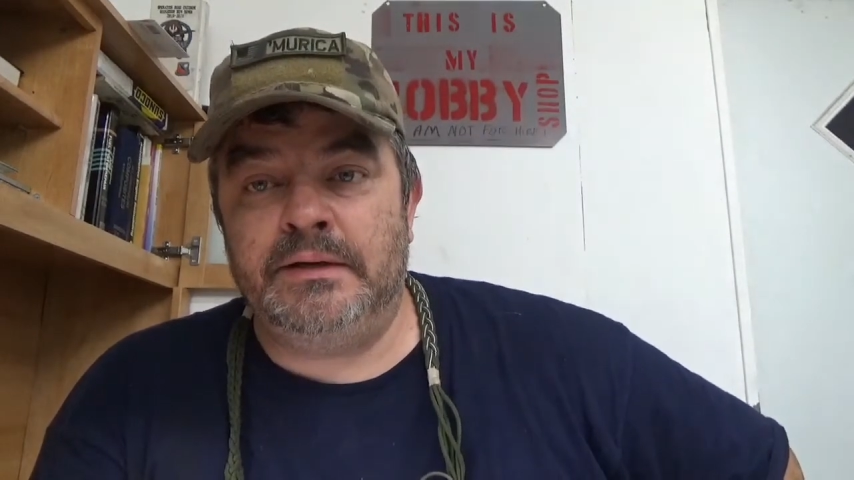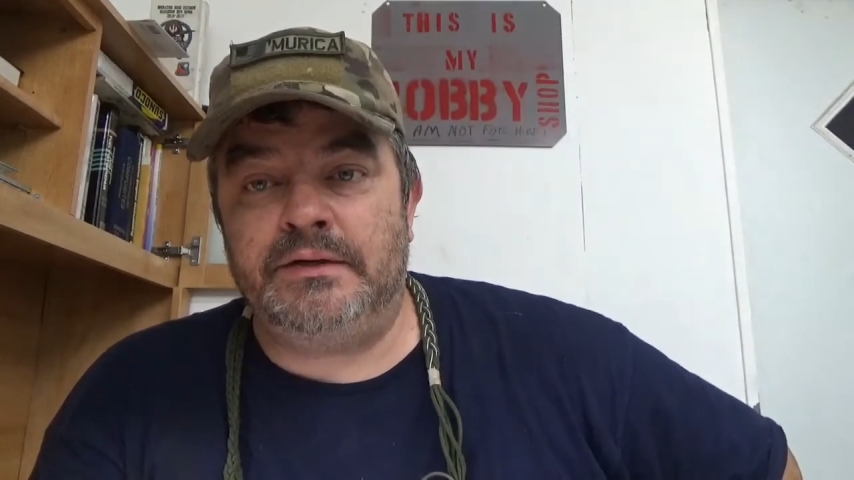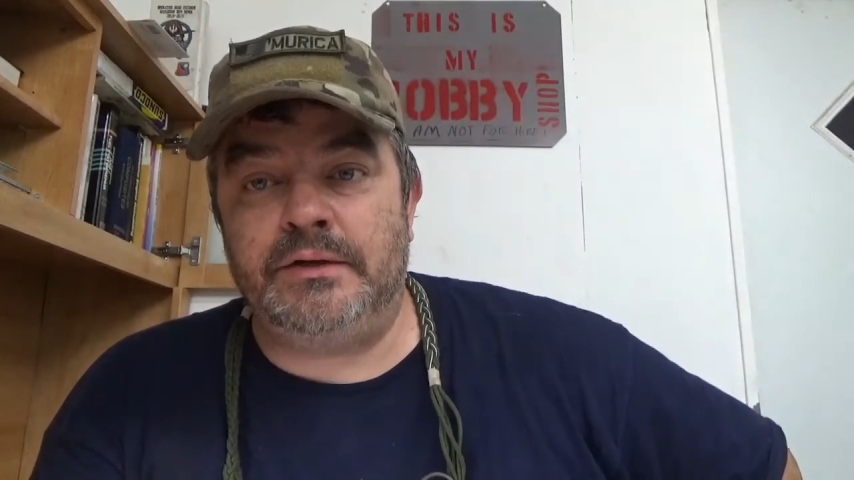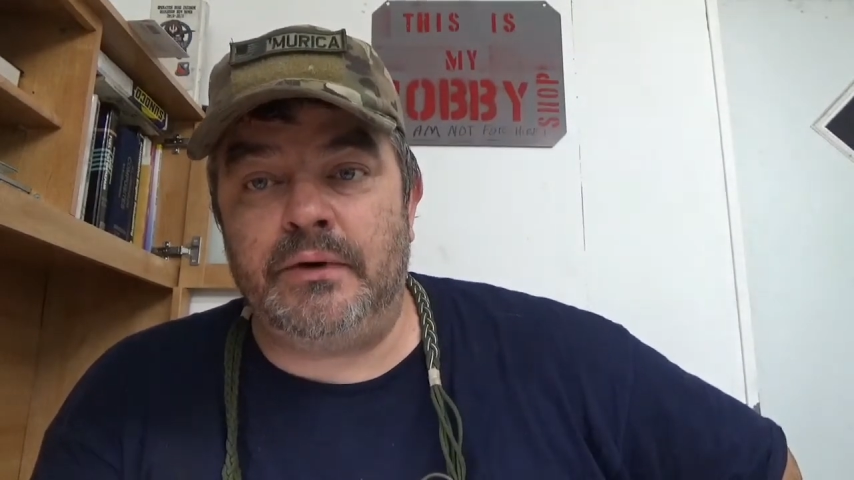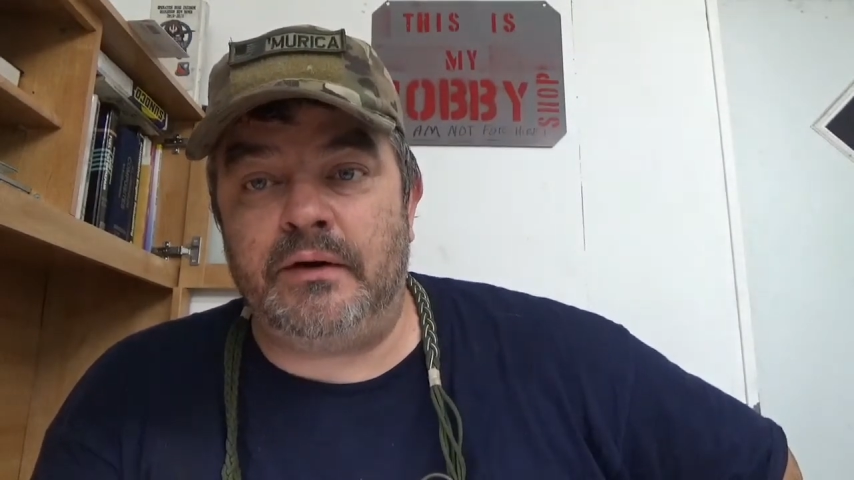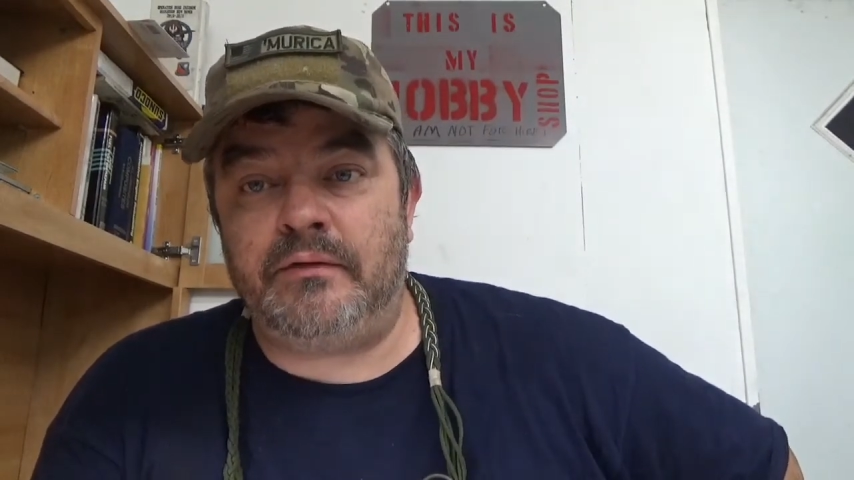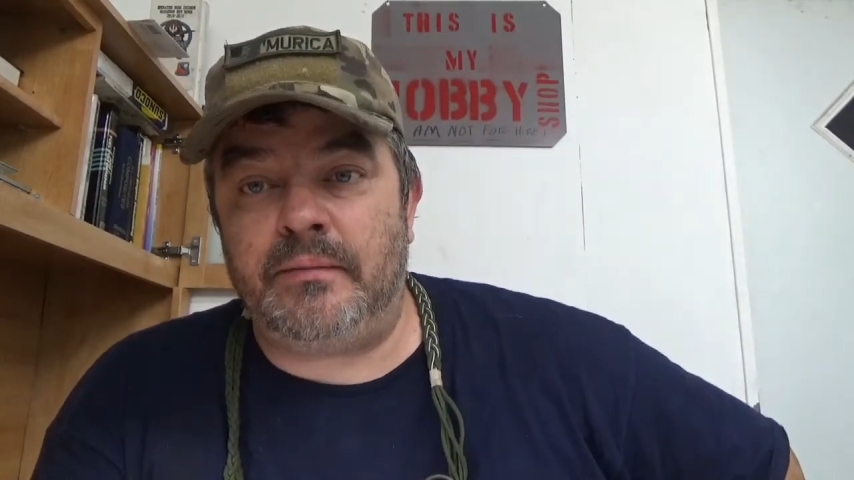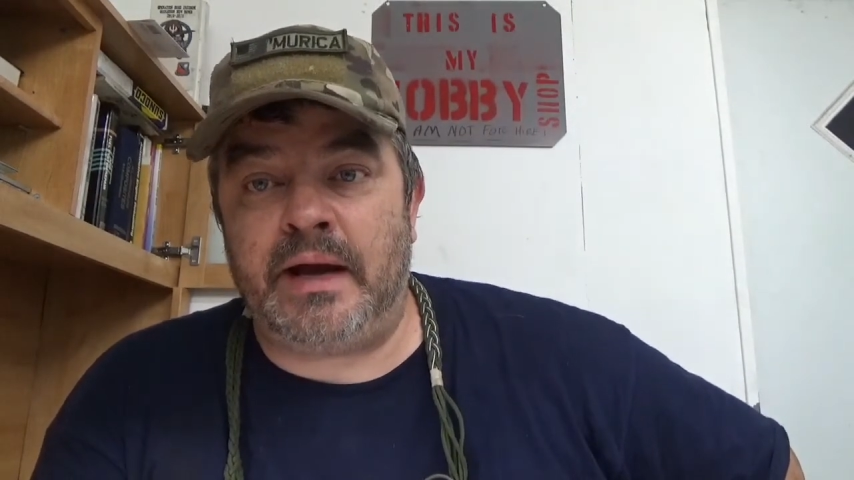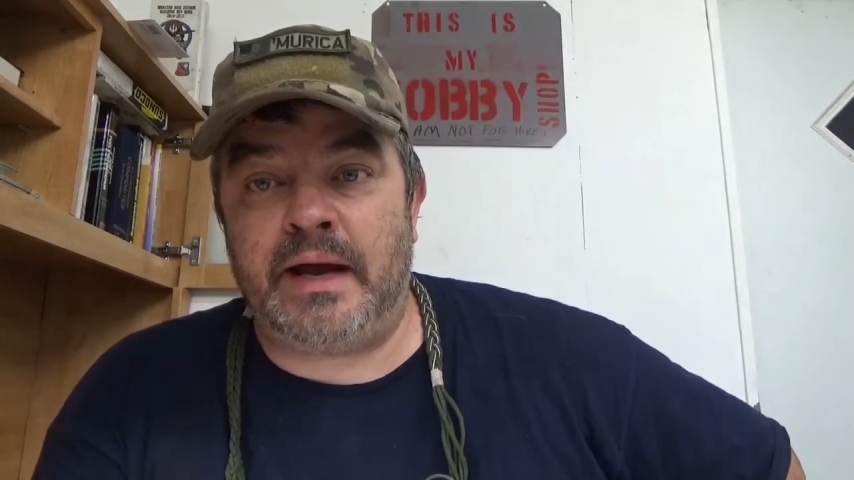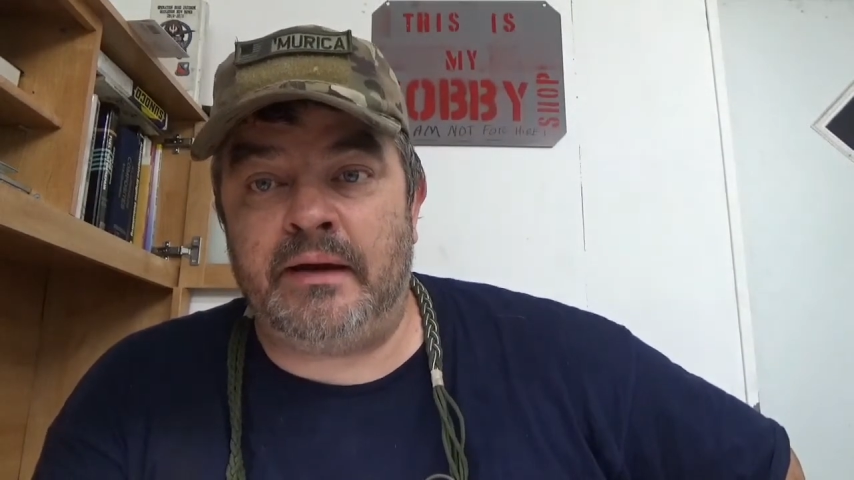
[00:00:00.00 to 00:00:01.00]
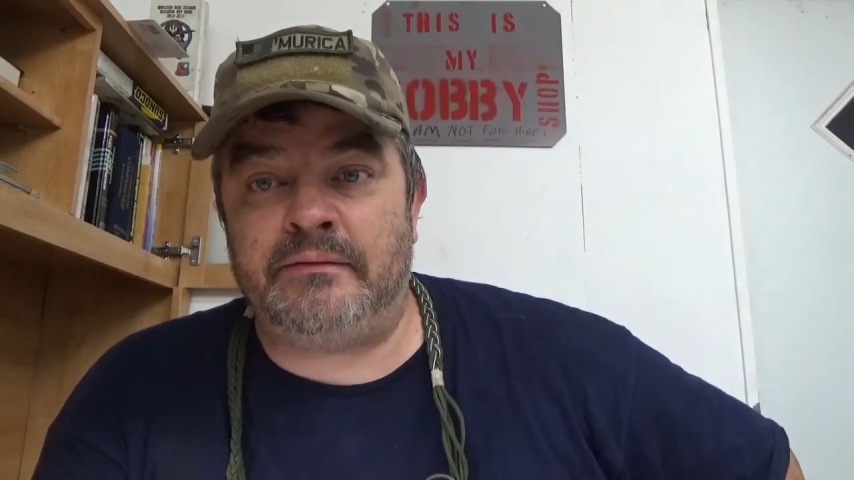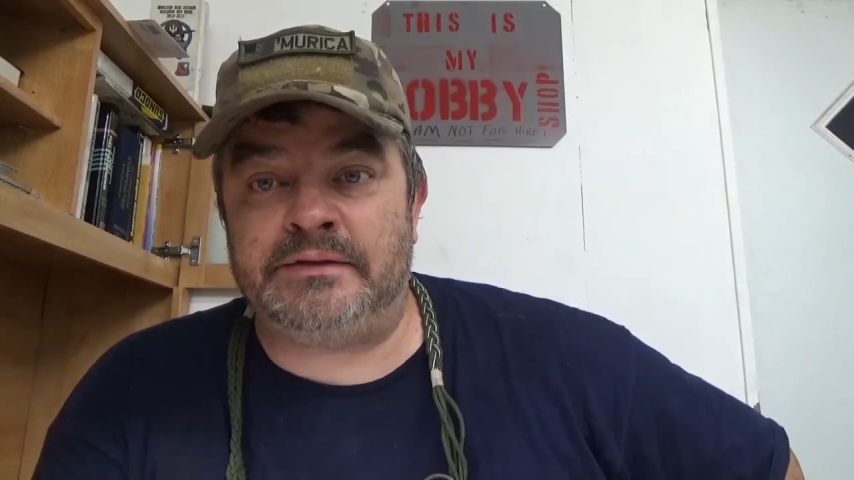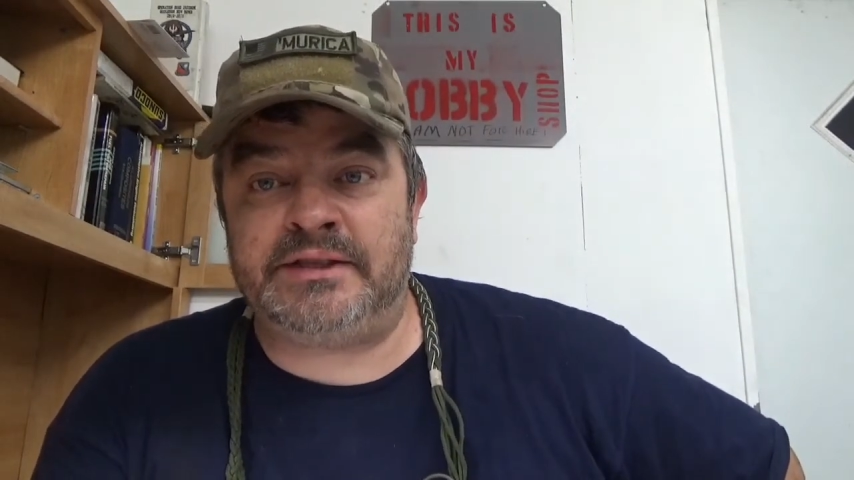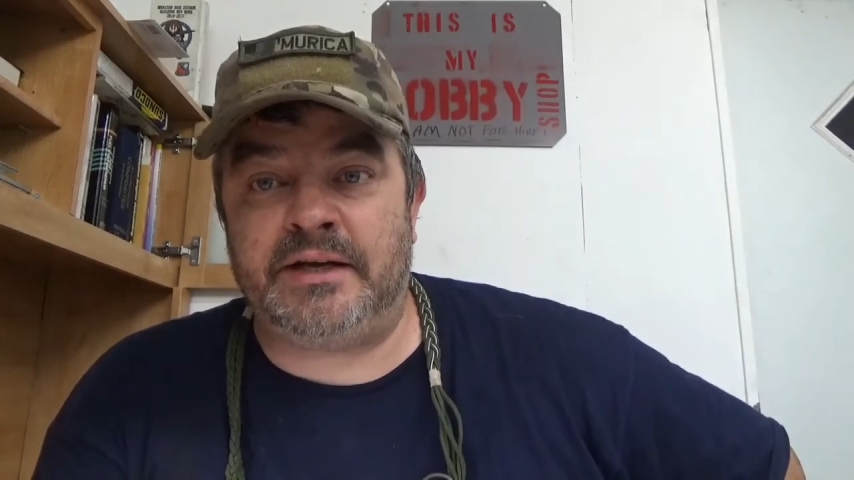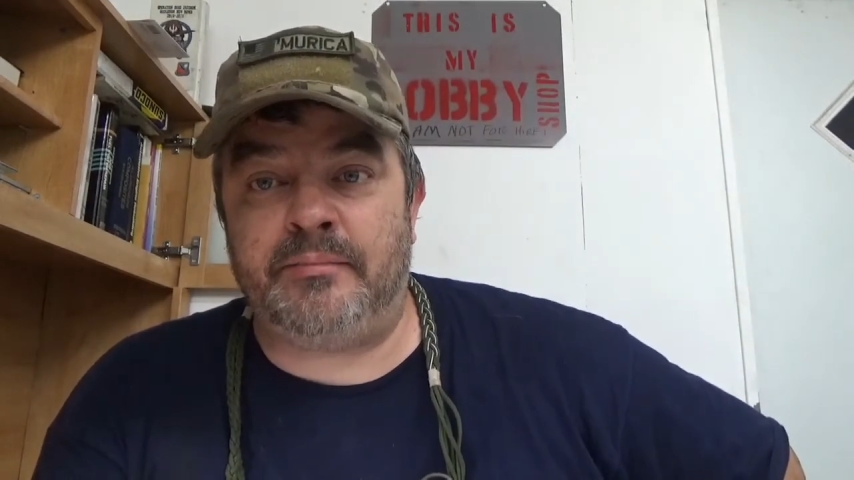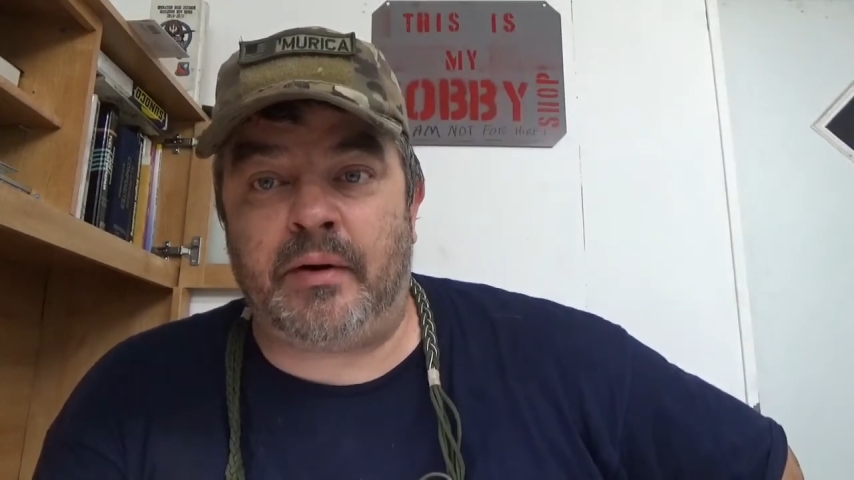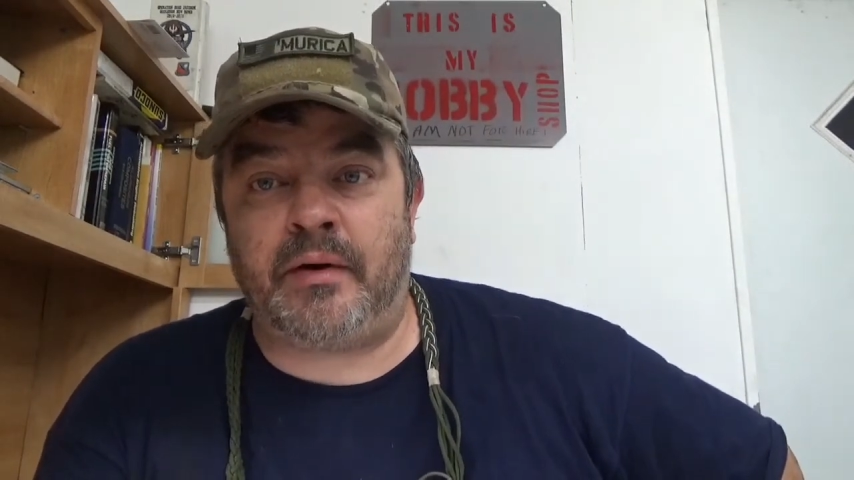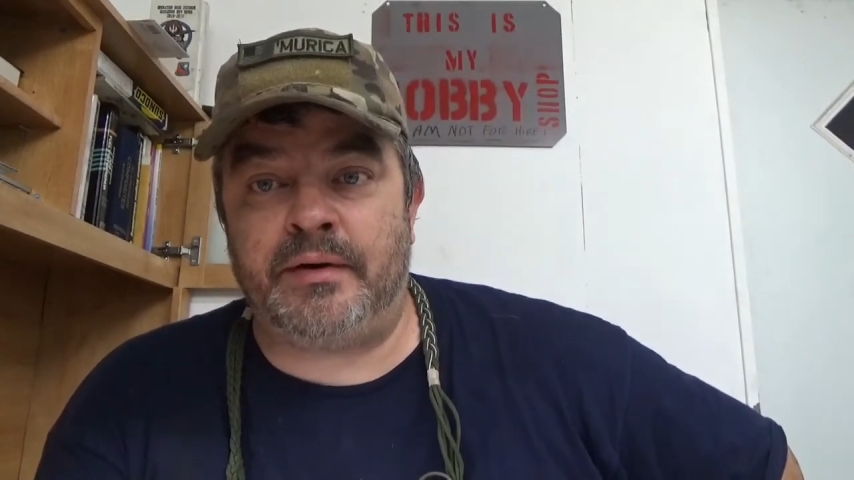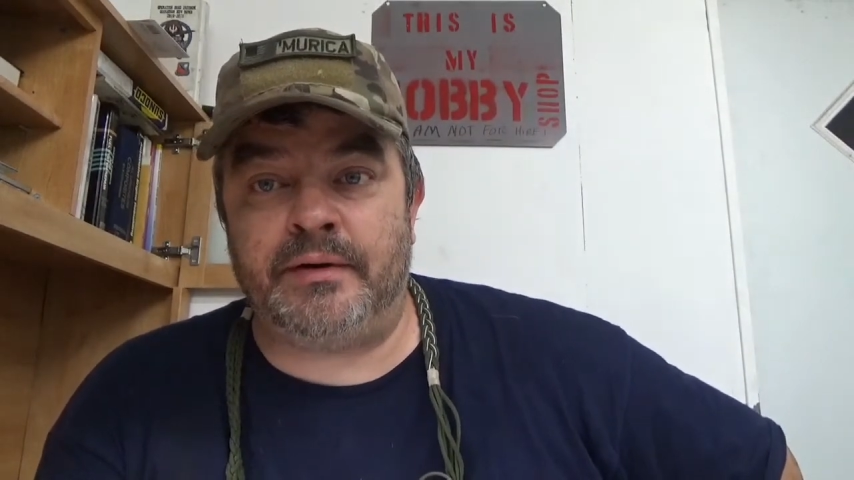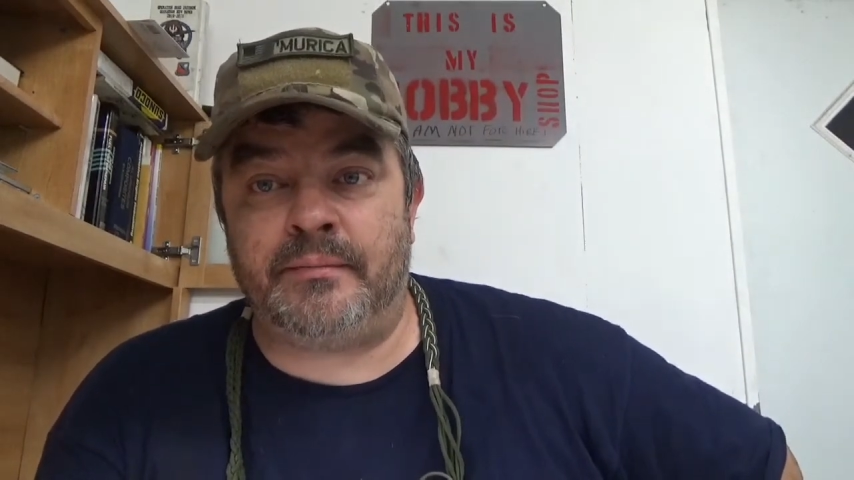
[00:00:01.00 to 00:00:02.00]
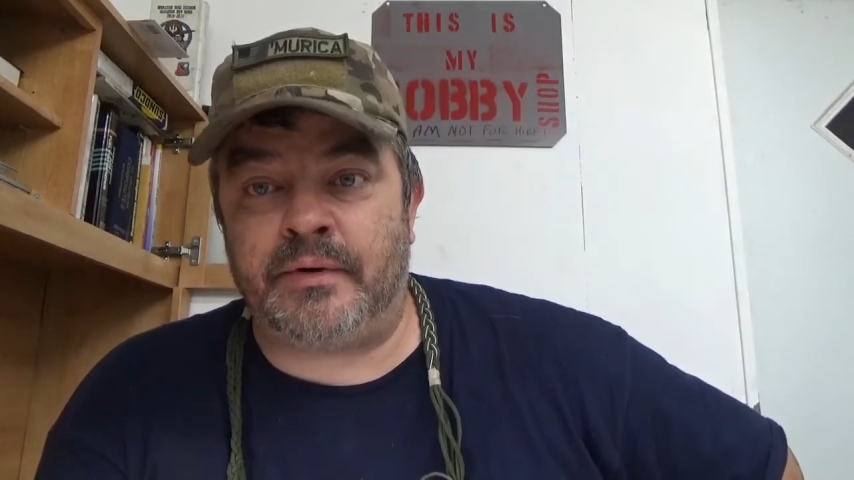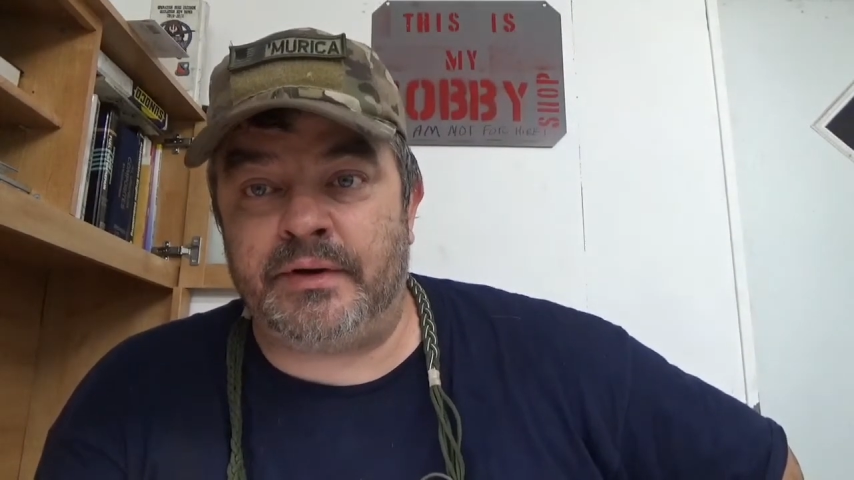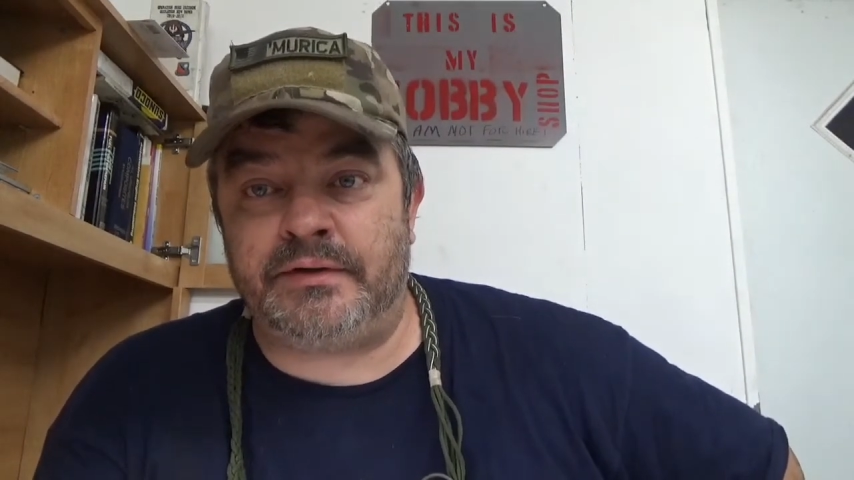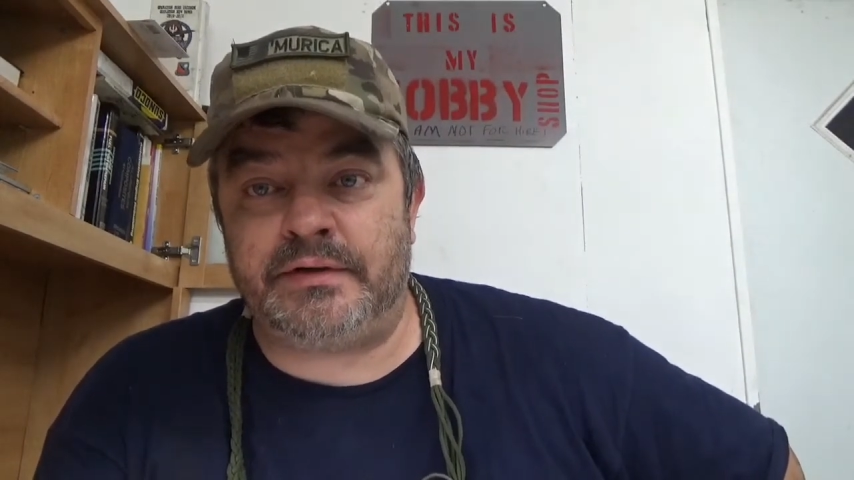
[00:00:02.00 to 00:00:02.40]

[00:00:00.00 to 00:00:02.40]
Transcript: 2 of them have the same part number and